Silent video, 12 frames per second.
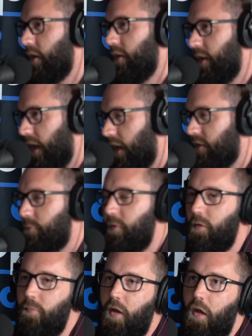Yeah, it's
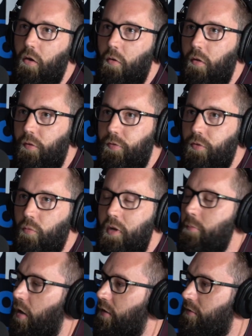been about
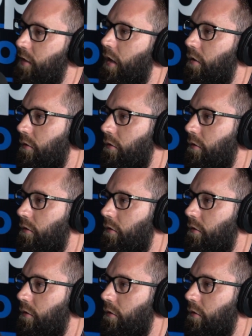3 months now.